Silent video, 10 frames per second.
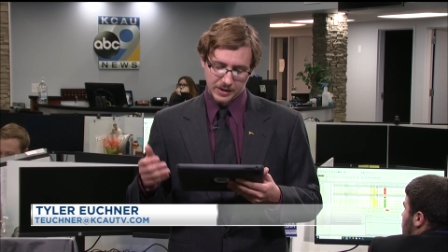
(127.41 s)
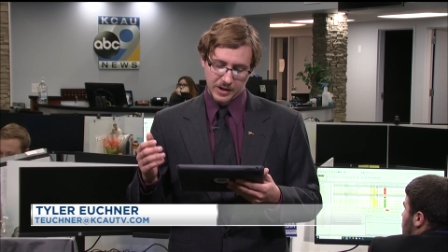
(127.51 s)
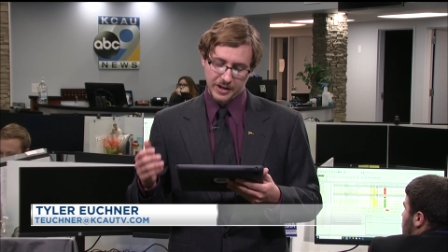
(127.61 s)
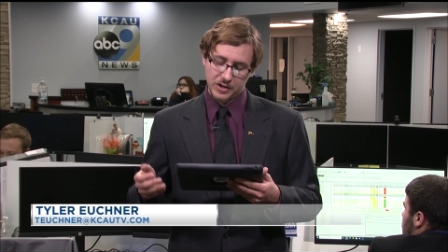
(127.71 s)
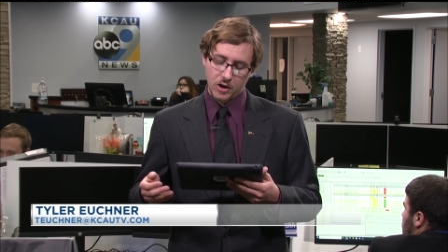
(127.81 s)

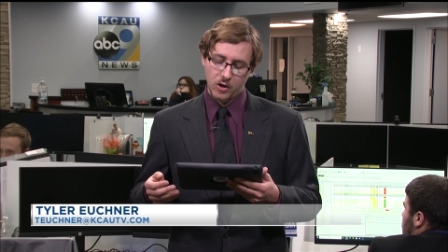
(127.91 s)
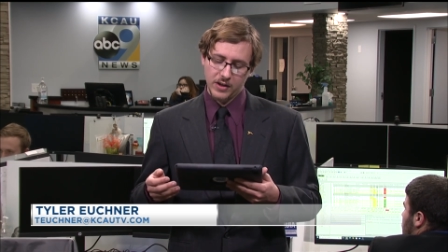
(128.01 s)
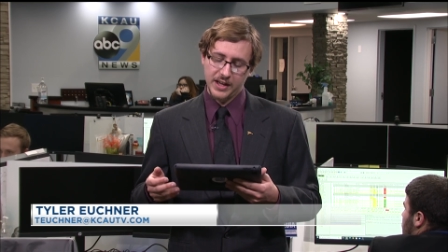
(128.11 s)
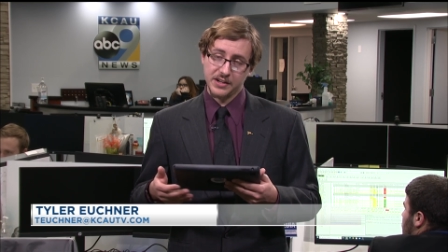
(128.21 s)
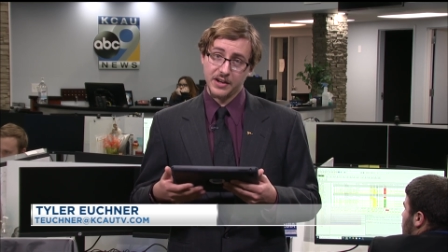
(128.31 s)
a call
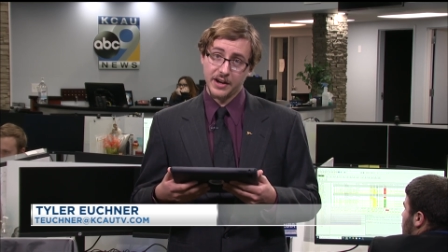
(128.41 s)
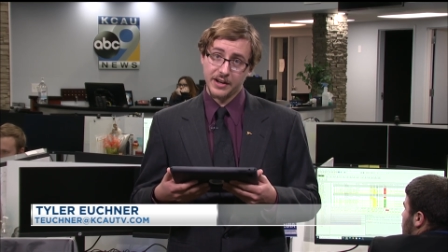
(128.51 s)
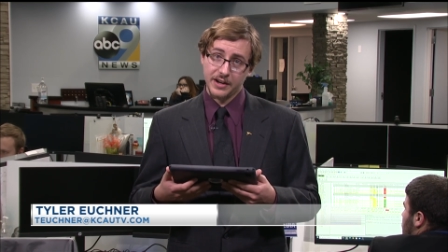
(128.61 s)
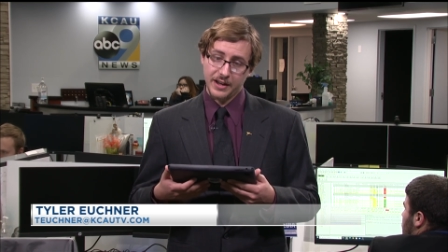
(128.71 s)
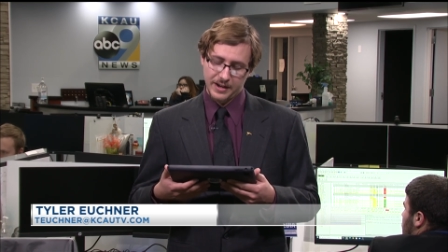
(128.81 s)
at
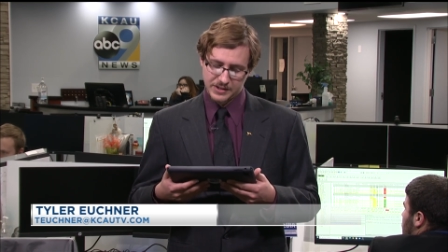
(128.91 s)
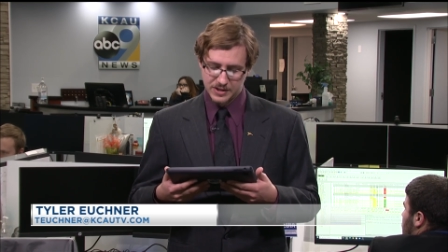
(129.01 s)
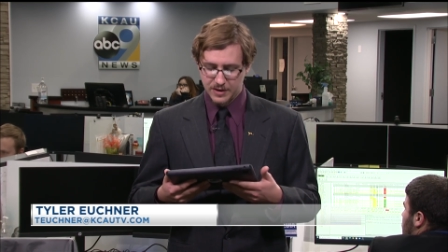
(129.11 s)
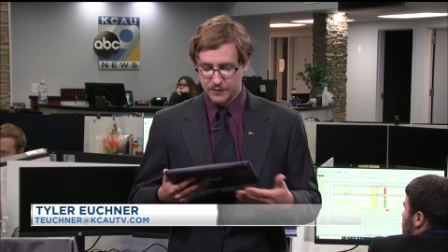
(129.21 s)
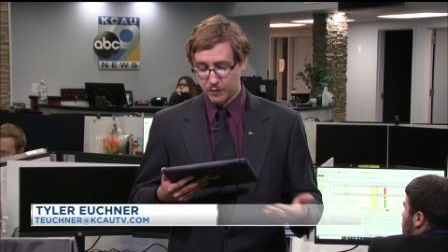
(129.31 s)
988
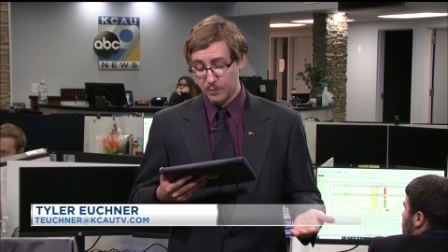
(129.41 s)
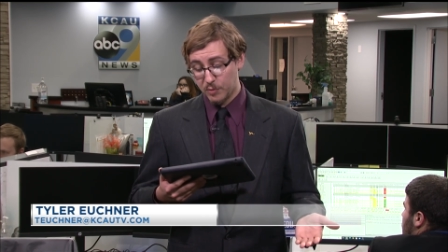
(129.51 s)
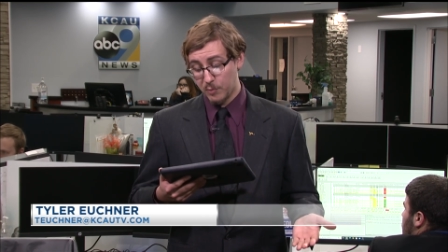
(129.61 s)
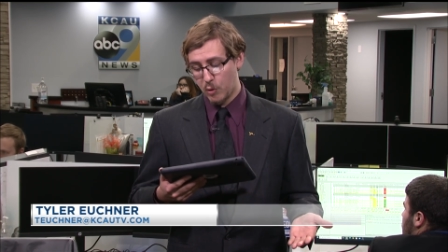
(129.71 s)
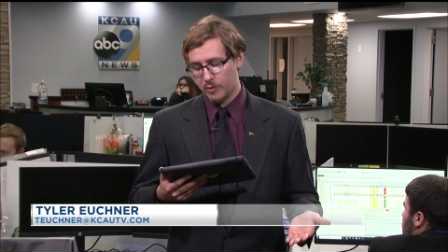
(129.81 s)
for
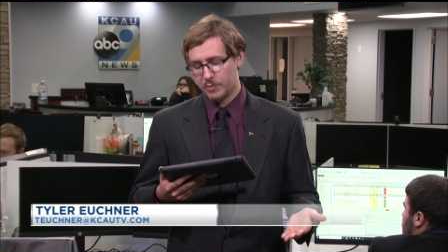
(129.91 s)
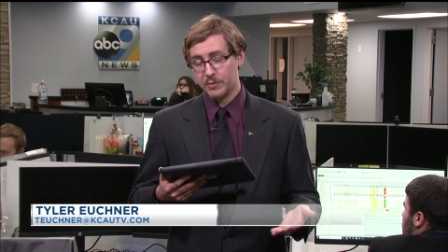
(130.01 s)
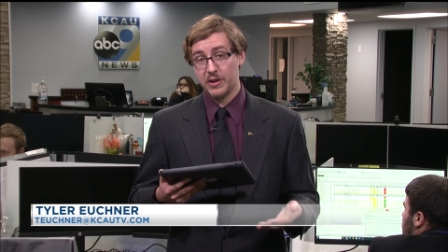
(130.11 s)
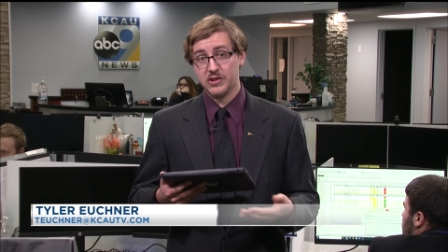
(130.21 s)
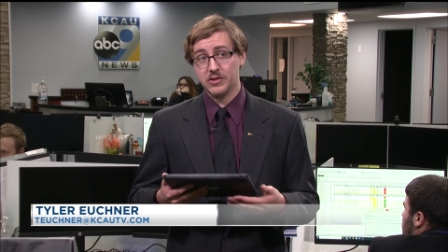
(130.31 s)
more
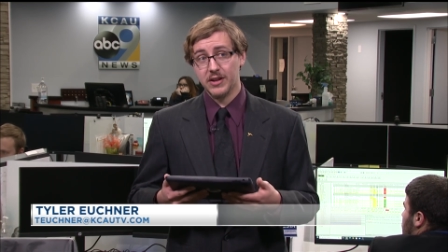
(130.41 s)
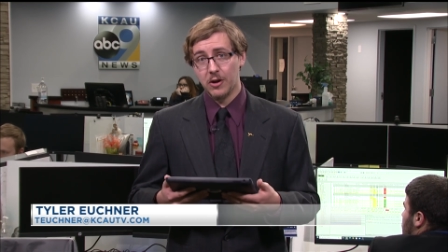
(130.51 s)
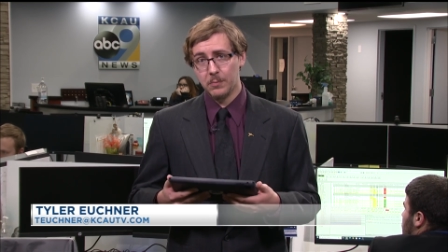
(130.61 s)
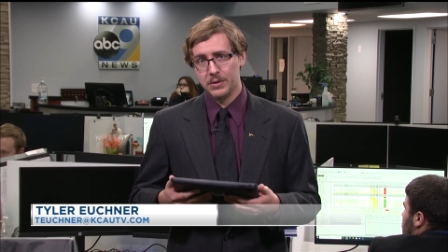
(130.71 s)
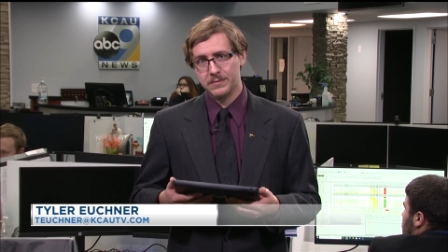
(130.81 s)
professional
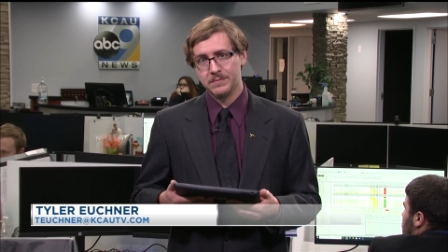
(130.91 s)
help.